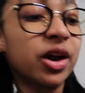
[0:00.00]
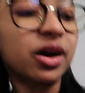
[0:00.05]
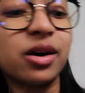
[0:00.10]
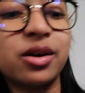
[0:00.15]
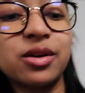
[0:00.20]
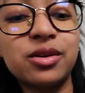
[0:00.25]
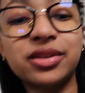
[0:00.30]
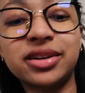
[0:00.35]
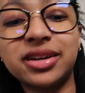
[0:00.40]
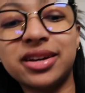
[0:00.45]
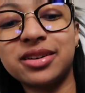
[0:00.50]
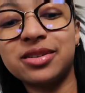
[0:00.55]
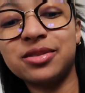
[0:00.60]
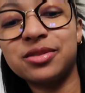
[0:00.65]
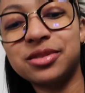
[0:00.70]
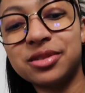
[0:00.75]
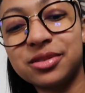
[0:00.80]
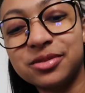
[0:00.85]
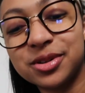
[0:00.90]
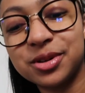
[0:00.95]
Oh yeah,
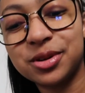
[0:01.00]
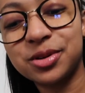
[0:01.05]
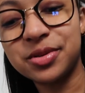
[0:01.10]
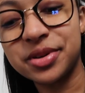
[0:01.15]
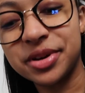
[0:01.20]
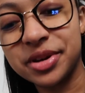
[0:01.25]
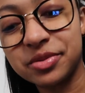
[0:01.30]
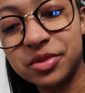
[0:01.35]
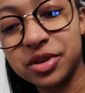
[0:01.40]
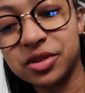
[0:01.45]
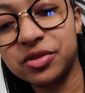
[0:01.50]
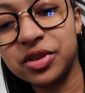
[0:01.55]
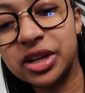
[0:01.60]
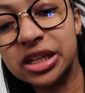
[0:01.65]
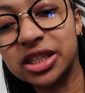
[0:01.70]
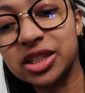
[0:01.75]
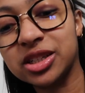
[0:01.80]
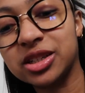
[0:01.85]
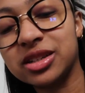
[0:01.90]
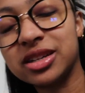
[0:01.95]
hold on real quick before
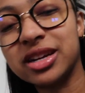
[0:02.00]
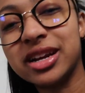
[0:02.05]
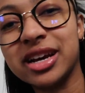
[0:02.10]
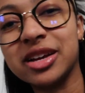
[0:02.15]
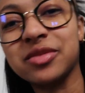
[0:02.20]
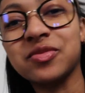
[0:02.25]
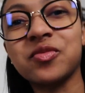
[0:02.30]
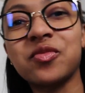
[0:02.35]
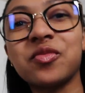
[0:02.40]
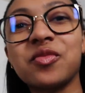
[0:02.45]
I show you that.